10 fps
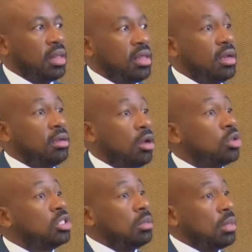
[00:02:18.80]
and then
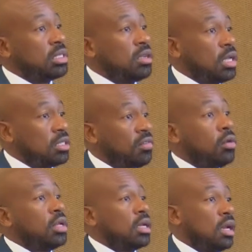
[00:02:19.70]
launch them as a, as a
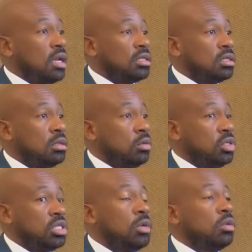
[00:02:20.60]
founding class,
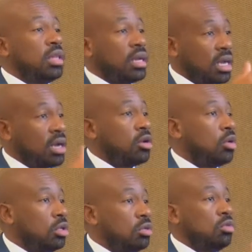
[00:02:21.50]
which they will then carry
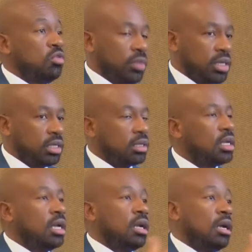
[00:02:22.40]
on the movement and
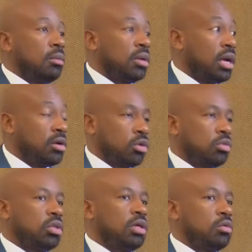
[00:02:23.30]
um, carry
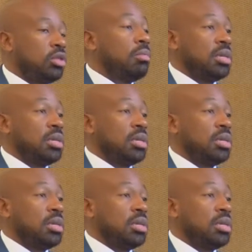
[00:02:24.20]
on with the, with the